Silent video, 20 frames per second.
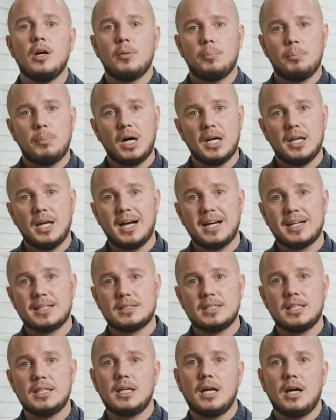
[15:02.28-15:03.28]
By
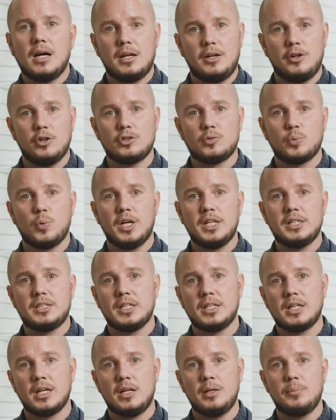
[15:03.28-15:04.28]
acting and not
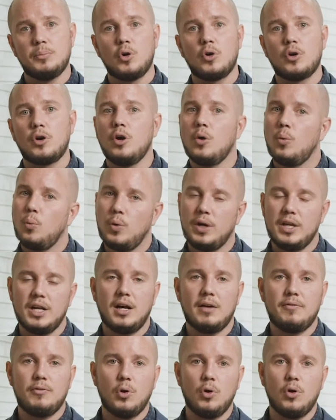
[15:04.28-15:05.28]
waiting anymore, we
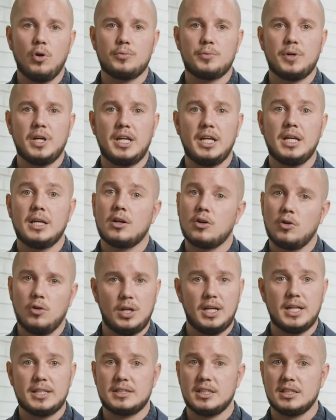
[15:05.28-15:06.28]
have already
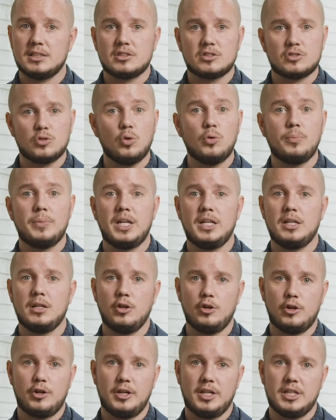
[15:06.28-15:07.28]
collected so many
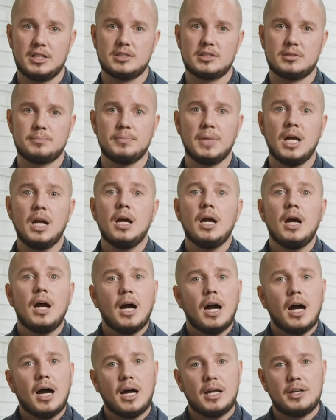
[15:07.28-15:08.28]
learnings.
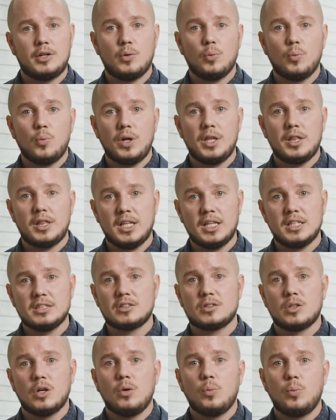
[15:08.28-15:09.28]
And with
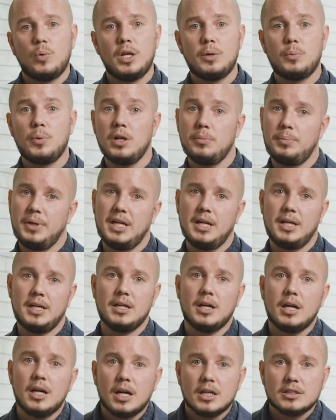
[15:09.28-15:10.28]
this, we will be
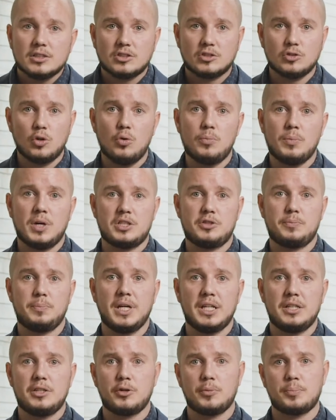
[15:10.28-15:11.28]
so much
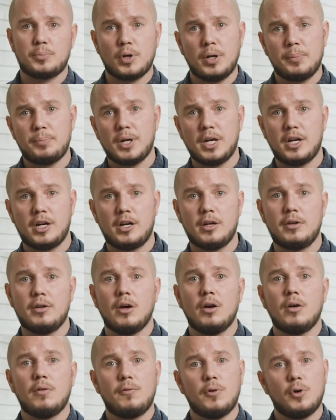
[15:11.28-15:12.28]
better prepared
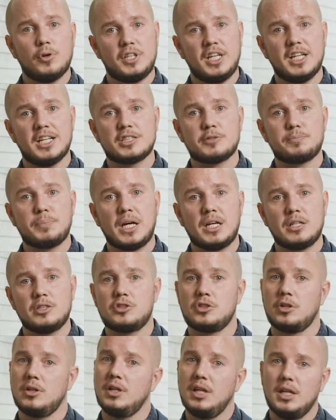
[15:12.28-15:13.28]
for the
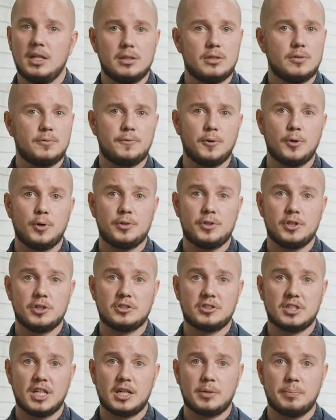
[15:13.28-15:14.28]
expansion into further
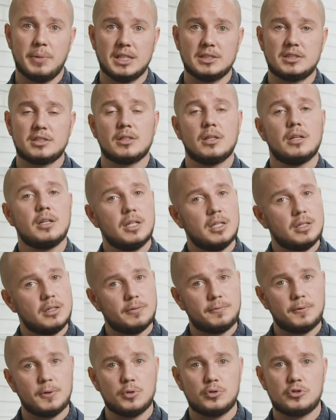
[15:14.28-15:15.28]
segments in the
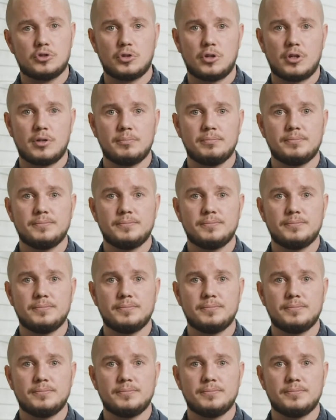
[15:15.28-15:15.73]
future.